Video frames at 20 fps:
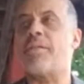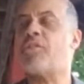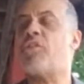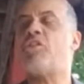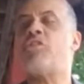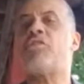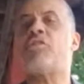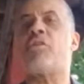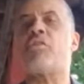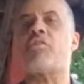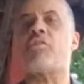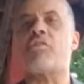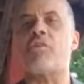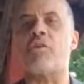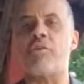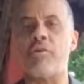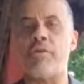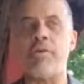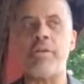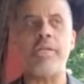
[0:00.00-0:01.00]
This is the
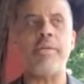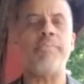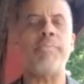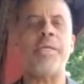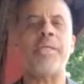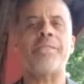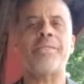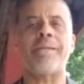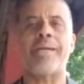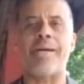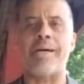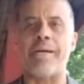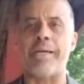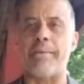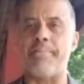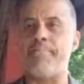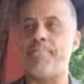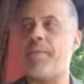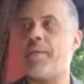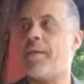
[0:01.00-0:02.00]
third
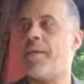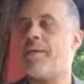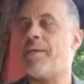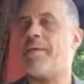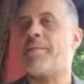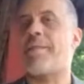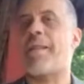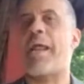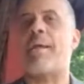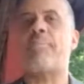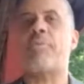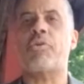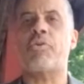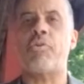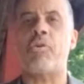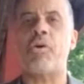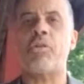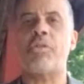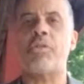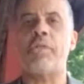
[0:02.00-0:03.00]
time that I'm
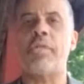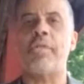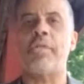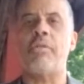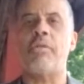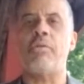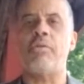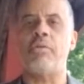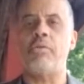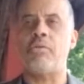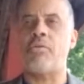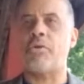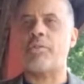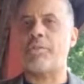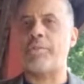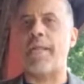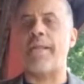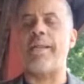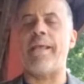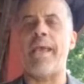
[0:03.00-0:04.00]
crossing New York
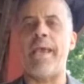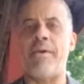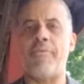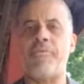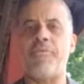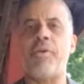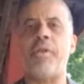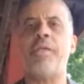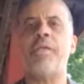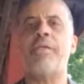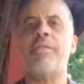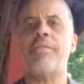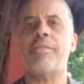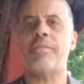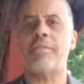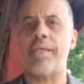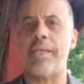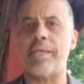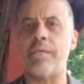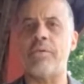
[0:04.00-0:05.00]
State, every
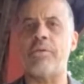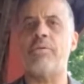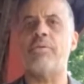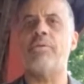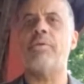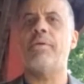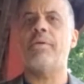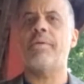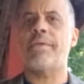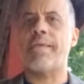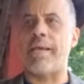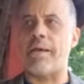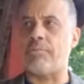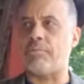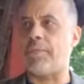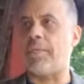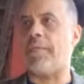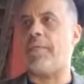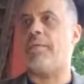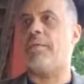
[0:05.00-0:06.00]
single
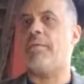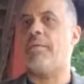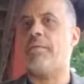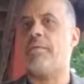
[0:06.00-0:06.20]
county.